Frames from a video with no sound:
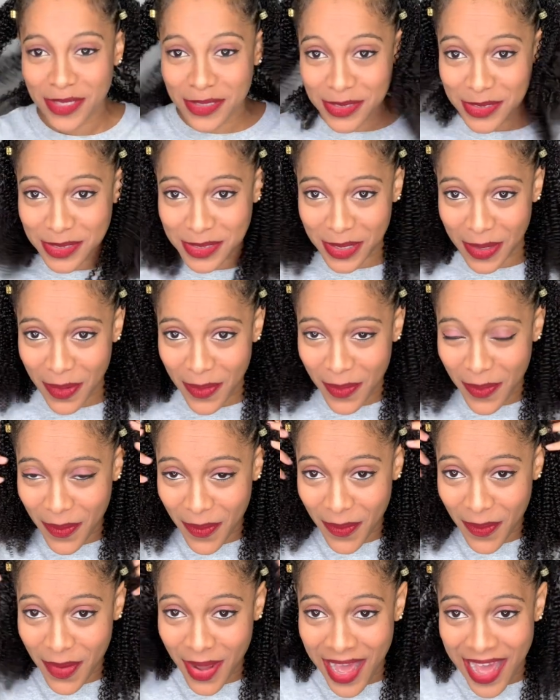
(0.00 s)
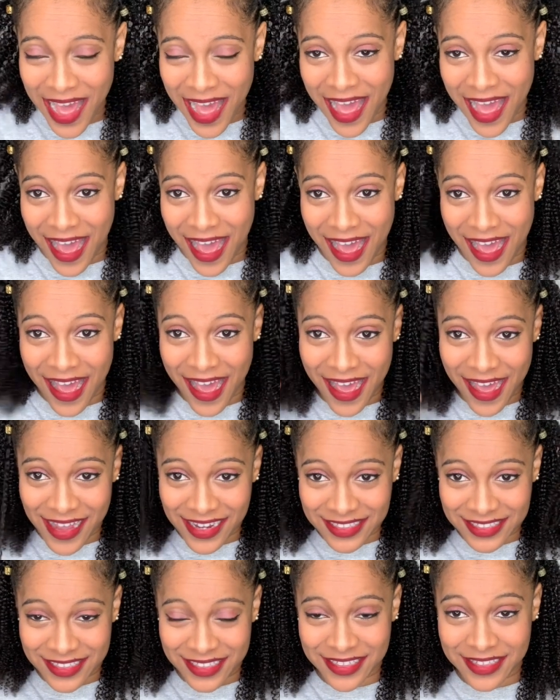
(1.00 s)
So
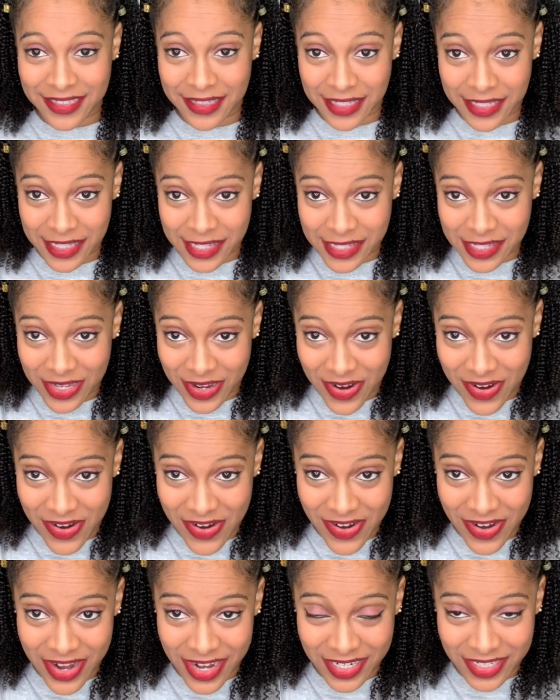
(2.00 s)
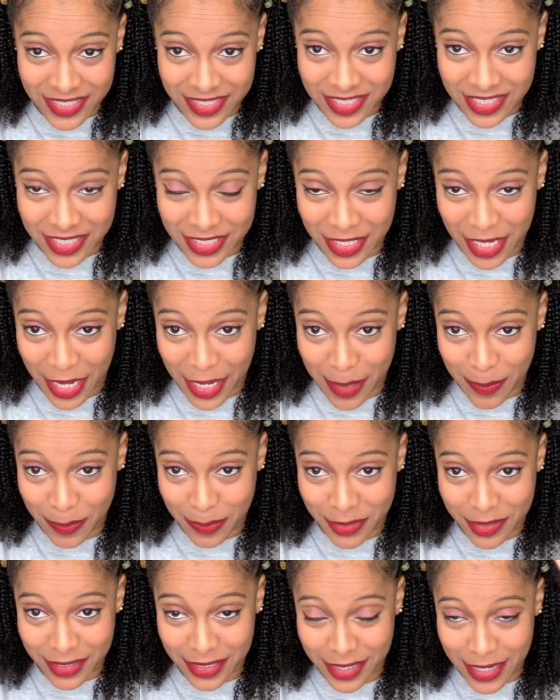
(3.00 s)
I did this
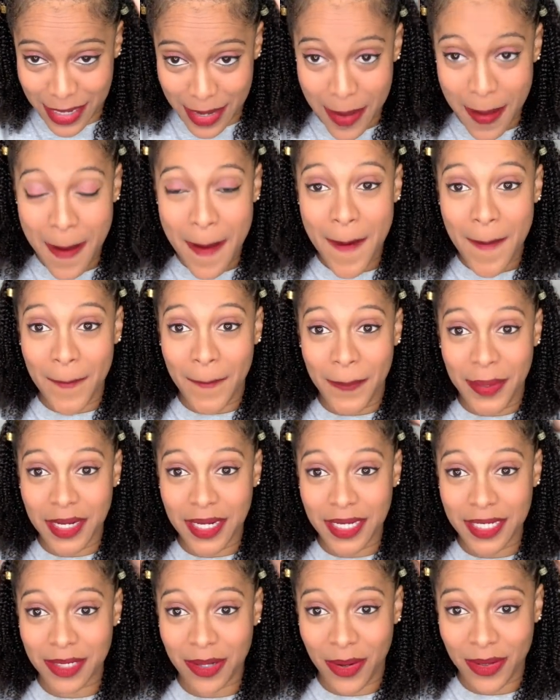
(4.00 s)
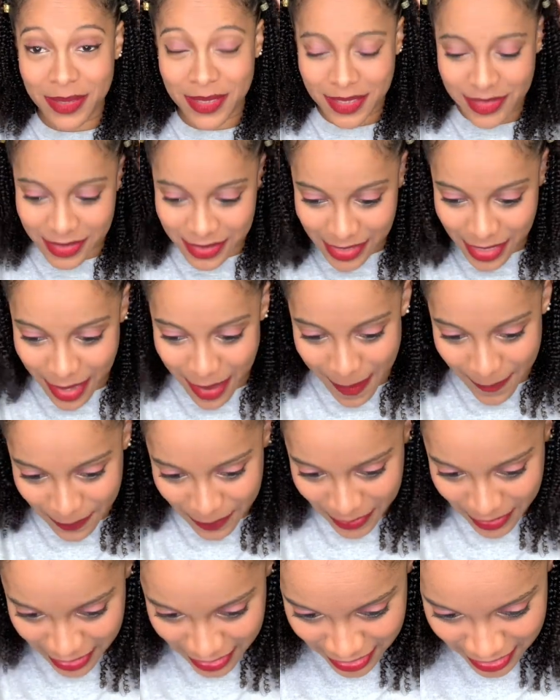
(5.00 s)
heart-shaped looking bun on the top,